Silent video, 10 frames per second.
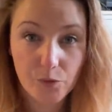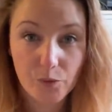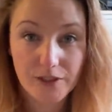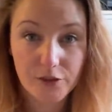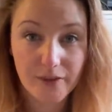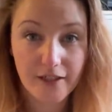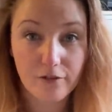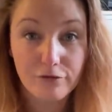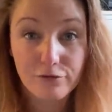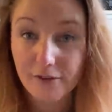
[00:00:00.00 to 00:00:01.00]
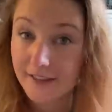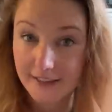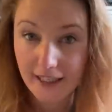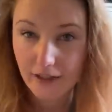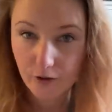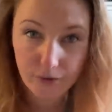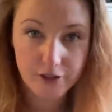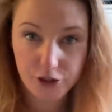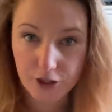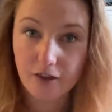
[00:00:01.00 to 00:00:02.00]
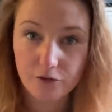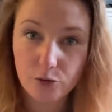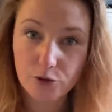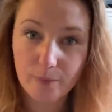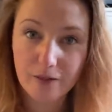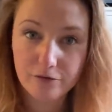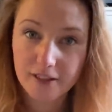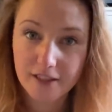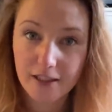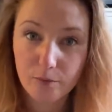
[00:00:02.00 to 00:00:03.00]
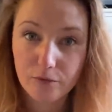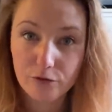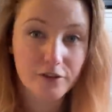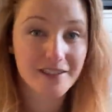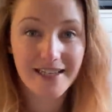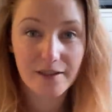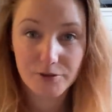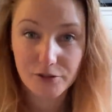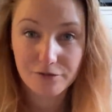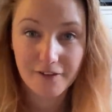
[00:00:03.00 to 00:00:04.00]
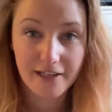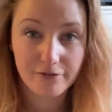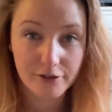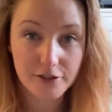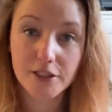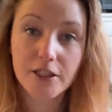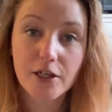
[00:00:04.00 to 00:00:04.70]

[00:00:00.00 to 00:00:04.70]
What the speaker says: We're doing frigatello, which I've talked to you about frigatello before. It's an absolute favourite.